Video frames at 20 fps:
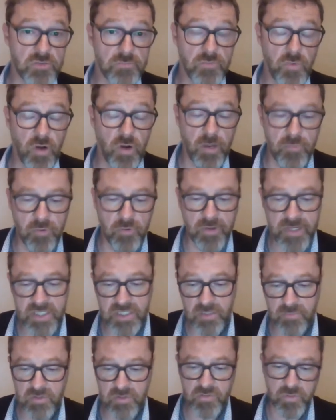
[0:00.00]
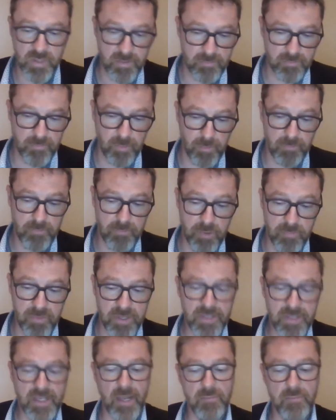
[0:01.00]
Collaboration between
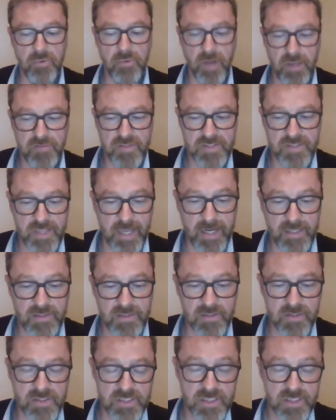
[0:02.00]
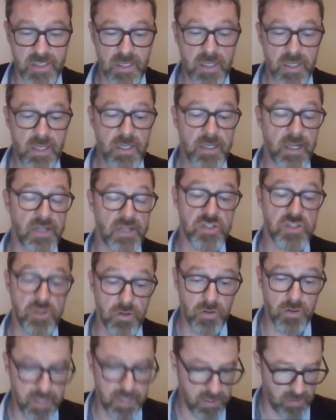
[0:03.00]
public and private actors can
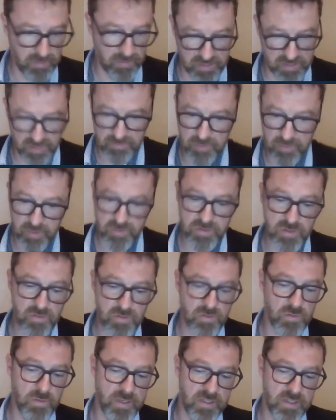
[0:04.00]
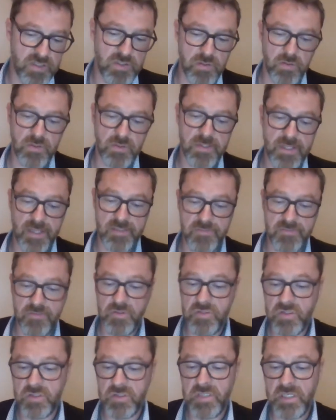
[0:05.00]
surely contribute to ensure that
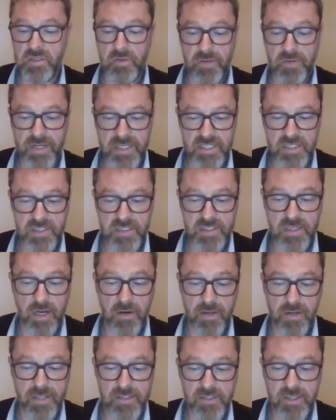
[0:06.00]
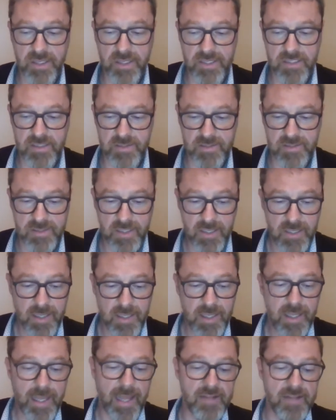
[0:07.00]
future generations are educated
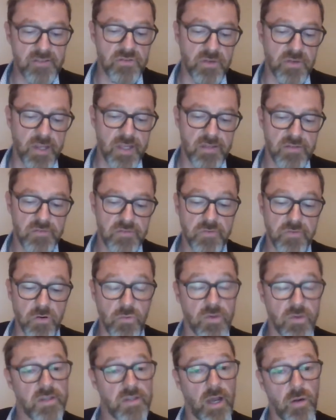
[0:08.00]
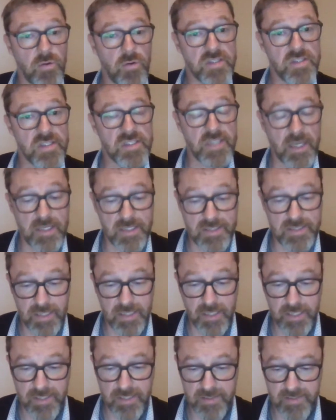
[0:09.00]
and trained for what our society
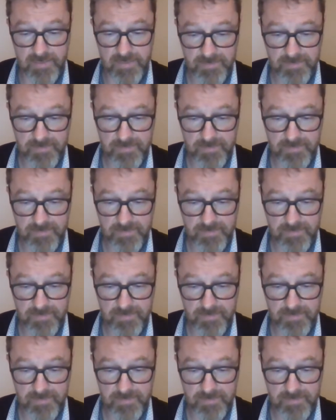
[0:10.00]
needs.